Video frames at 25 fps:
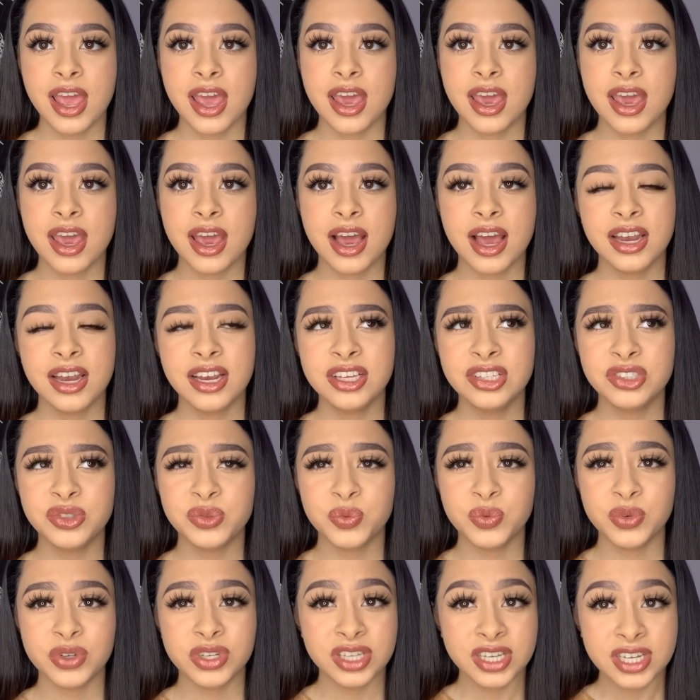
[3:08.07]
And it's
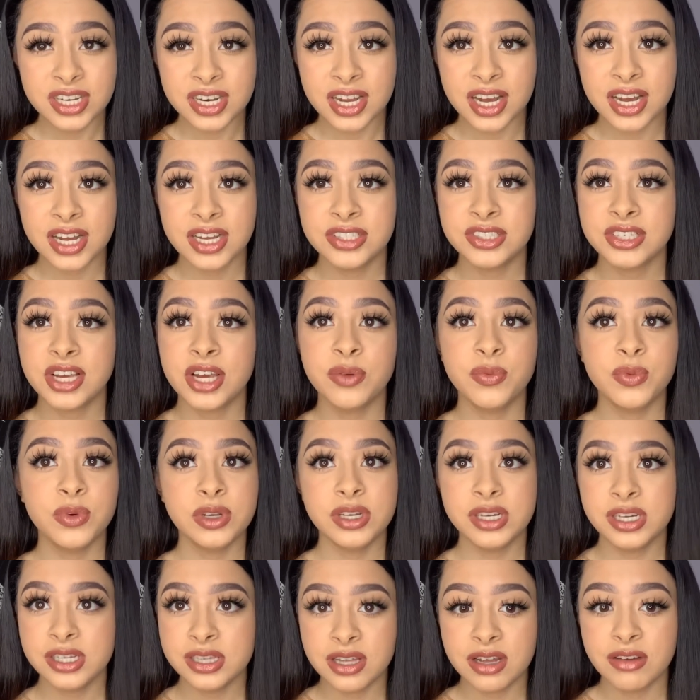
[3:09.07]
really nice. I
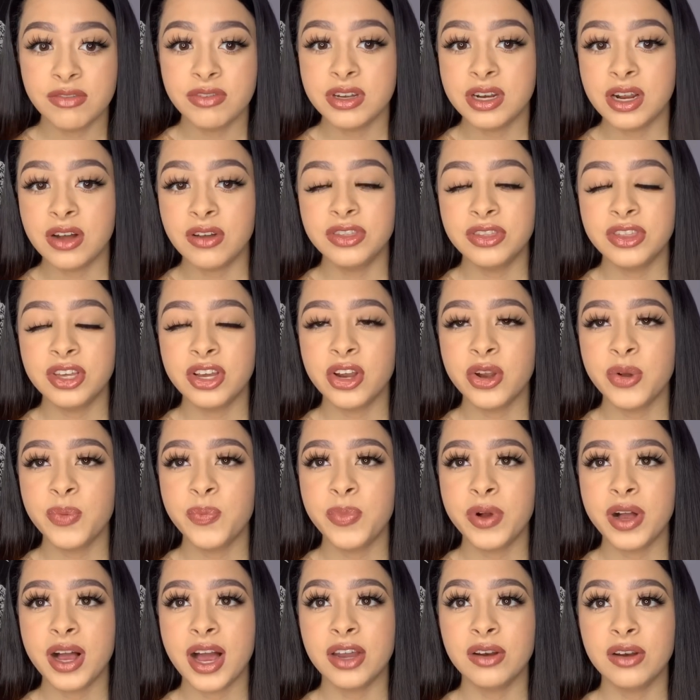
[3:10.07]
really love it out there,
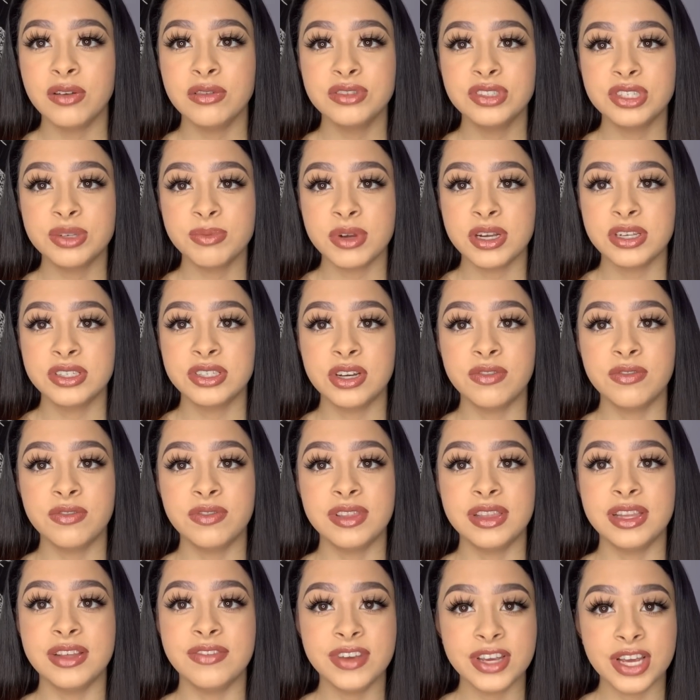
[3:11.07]
but I don't see myself
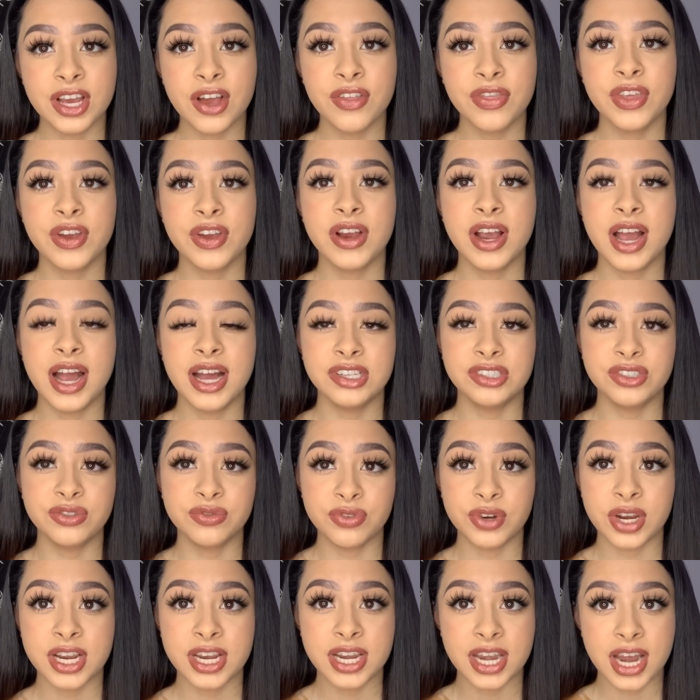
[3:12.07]
living out there as of
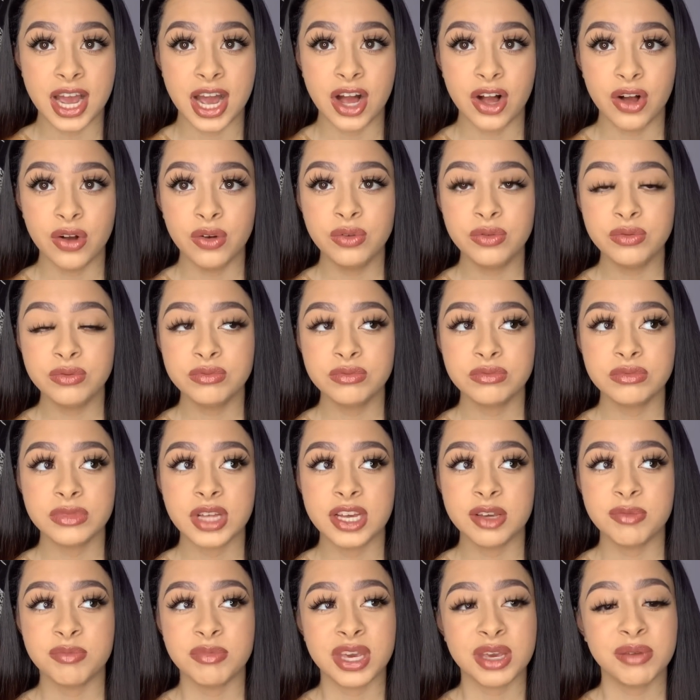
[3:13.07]
right now.
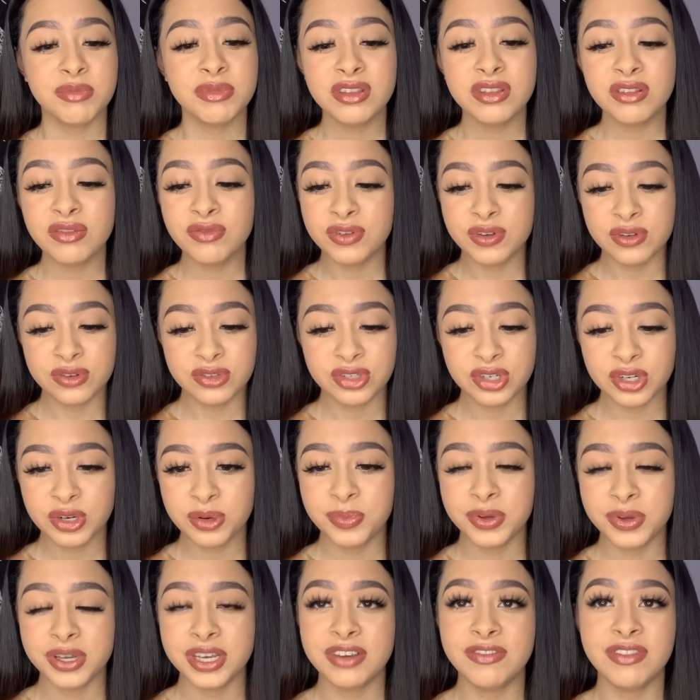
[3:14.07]
Like, maybe in the future,
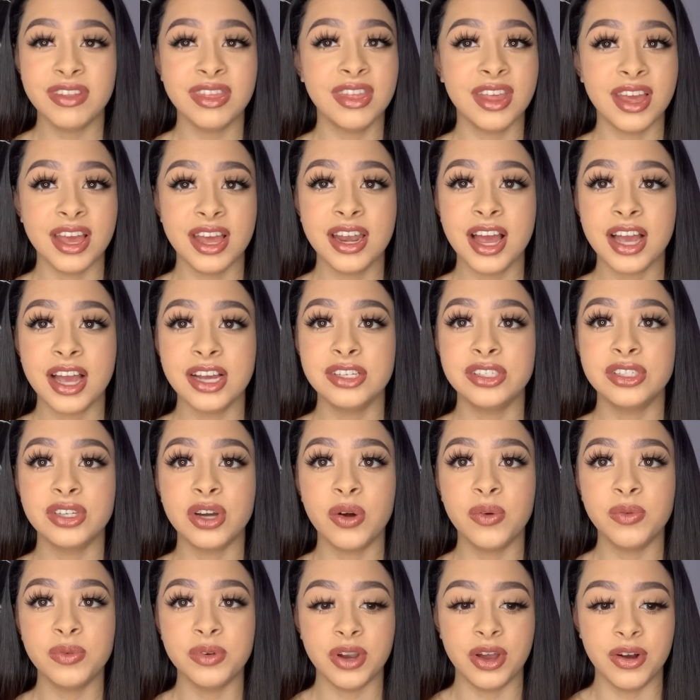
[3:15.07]
but even then, I
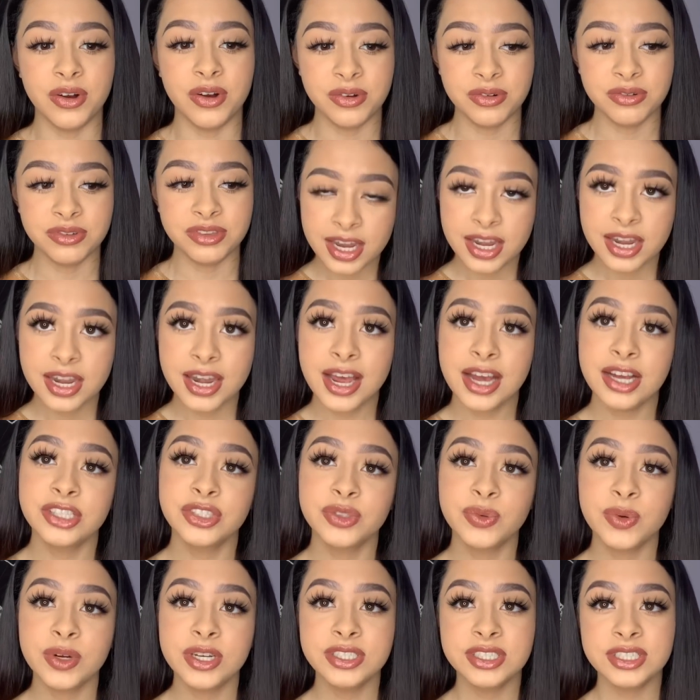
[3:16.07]
don't know. Next
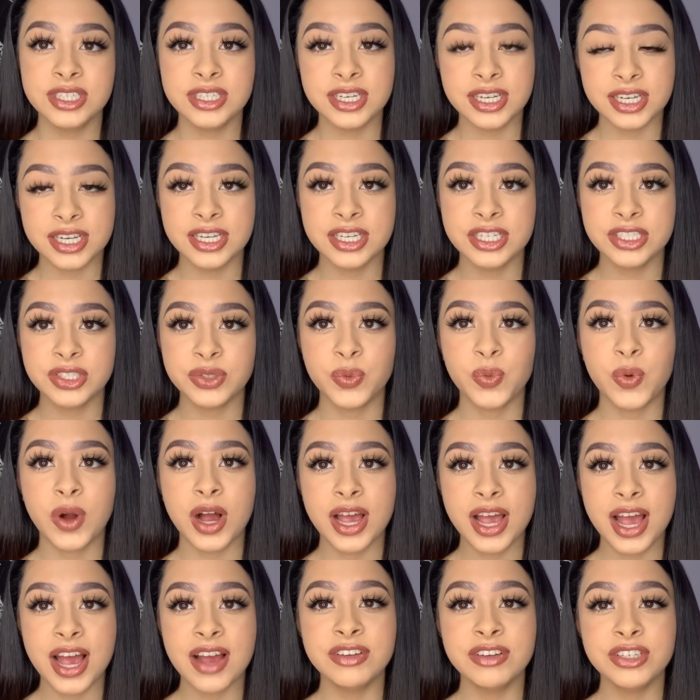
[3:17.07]
question is, why
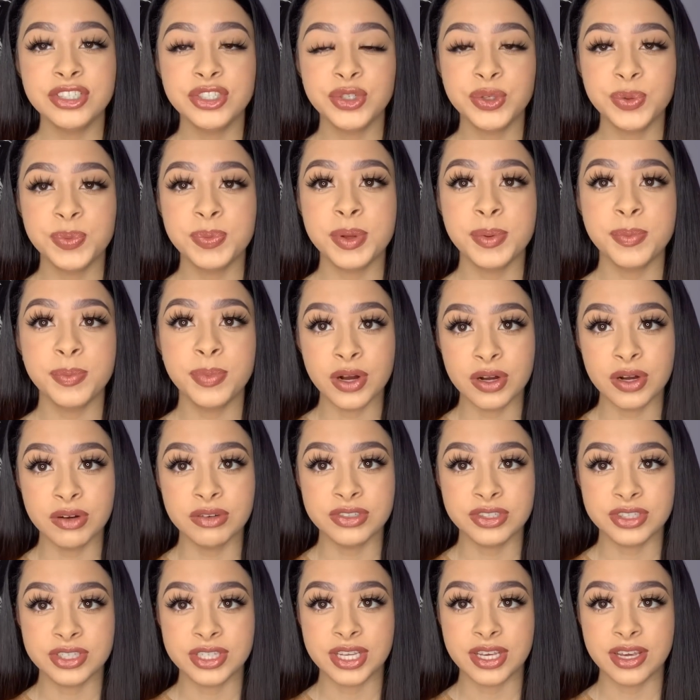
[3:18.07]
haven't you been
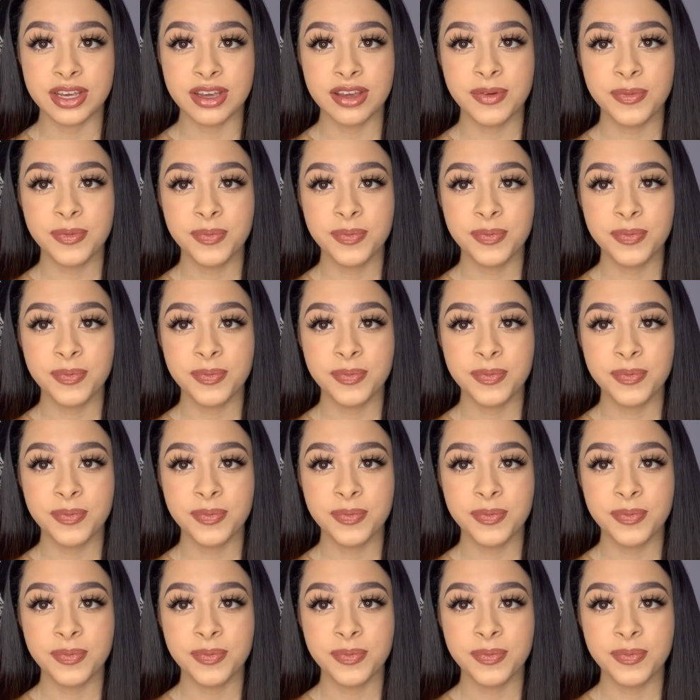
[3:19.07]
posting?